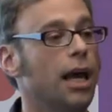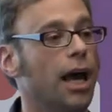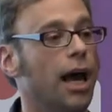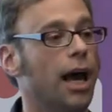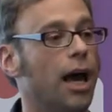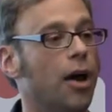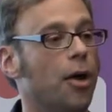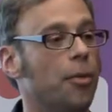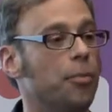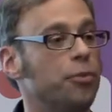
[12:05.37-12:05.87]

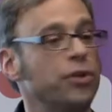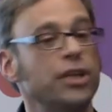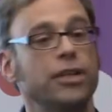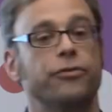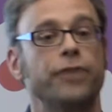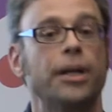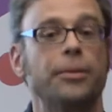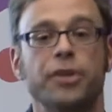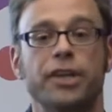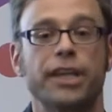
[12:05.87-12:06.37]

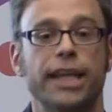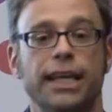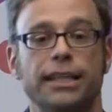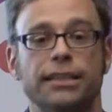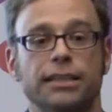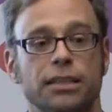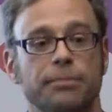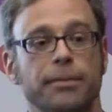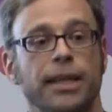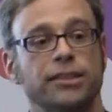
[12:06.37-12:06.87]

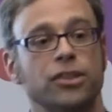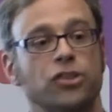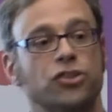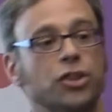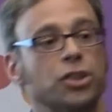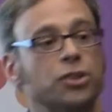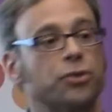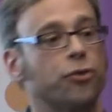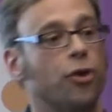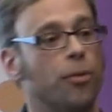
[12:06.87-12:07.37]
prefabricated
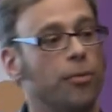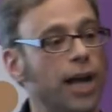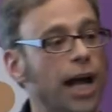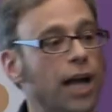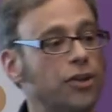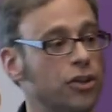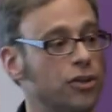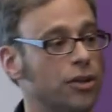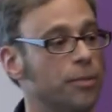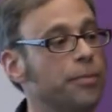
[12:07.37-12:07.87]
messages from
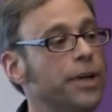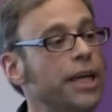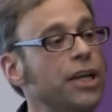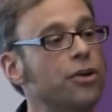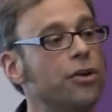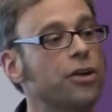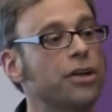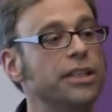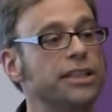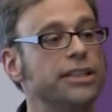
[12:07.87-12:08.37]
larger campaign
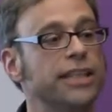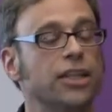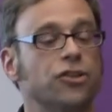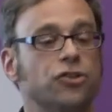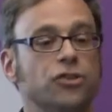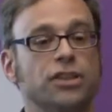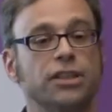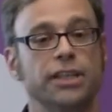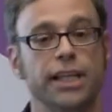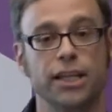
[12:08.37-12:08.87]

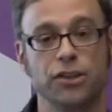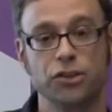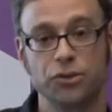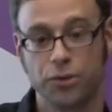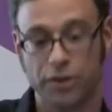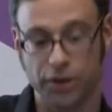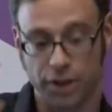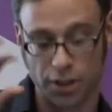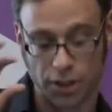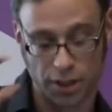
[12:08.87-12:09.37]
organizations
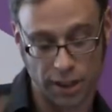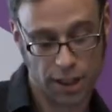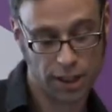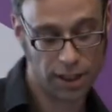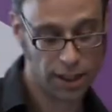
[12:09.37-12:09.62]
into the